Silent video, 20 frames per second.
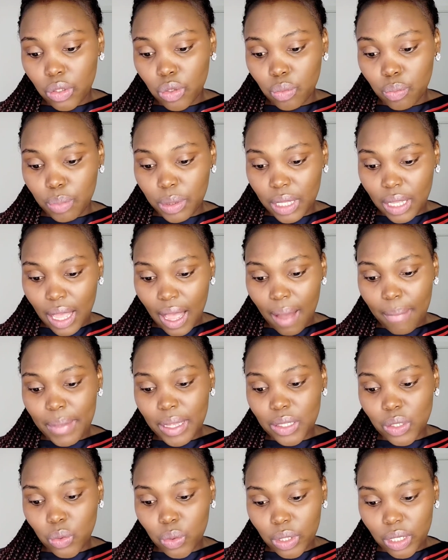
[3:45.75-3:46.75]
To
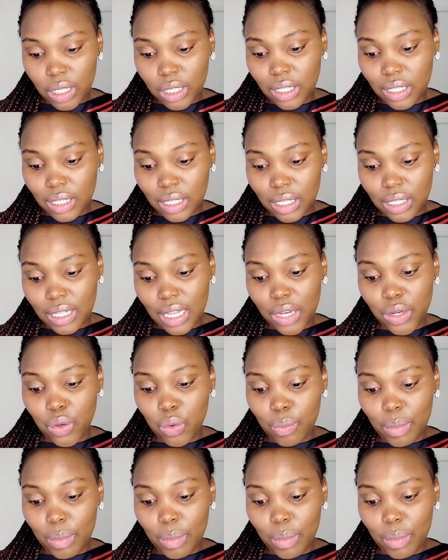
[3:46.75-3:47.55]
become a Swedish citizen,